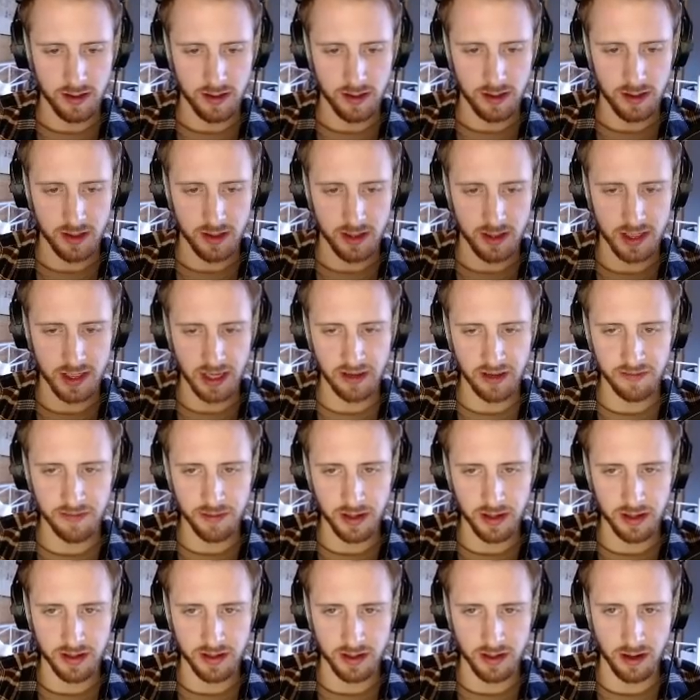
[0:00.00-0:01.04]
saved
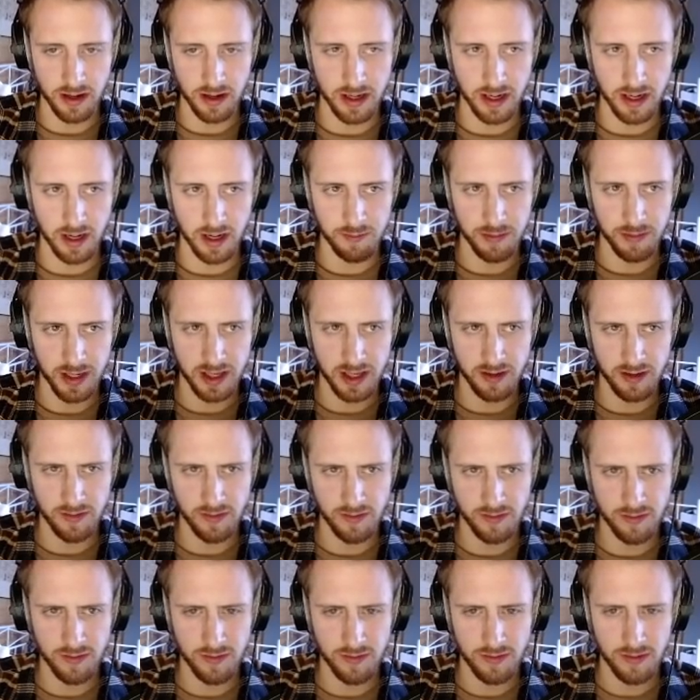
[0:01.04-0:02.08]
by the Zarya here. I
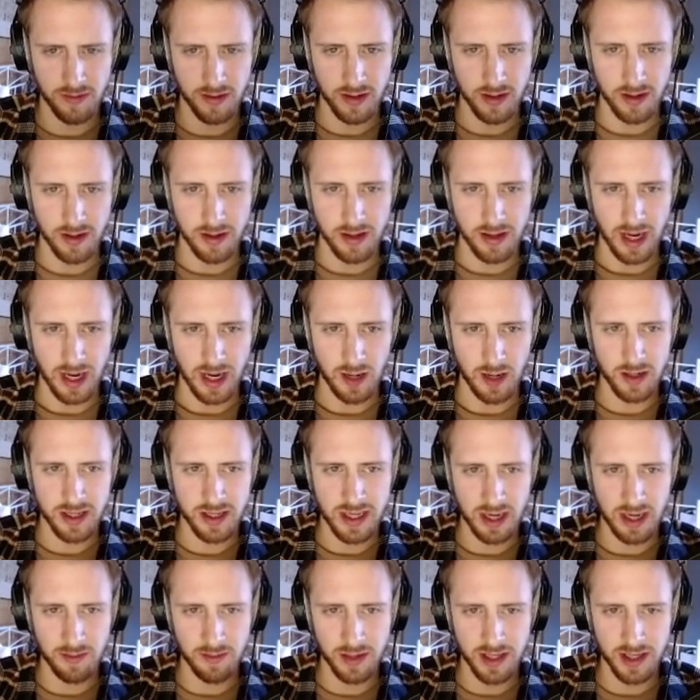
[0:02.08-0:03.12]
believe... How much
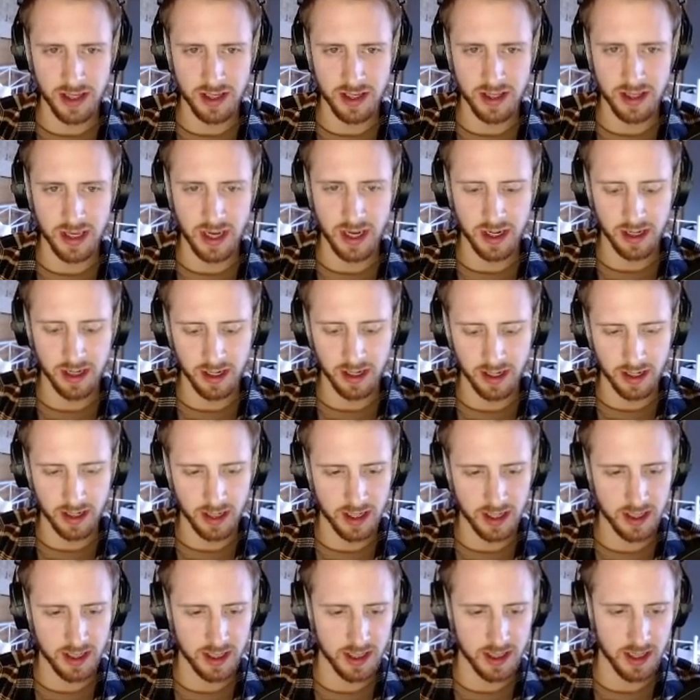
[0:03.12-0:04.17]
damage is the Ananade? I
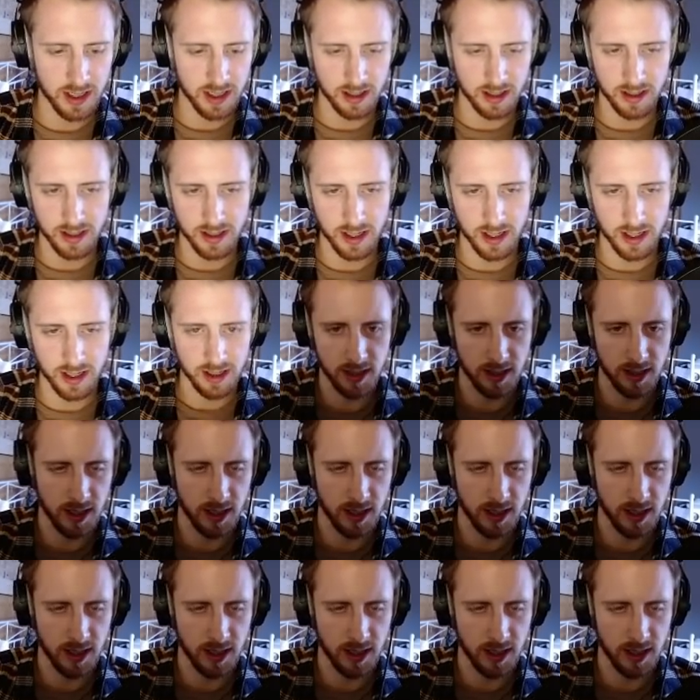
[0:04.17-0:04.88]
need to check this, actually. How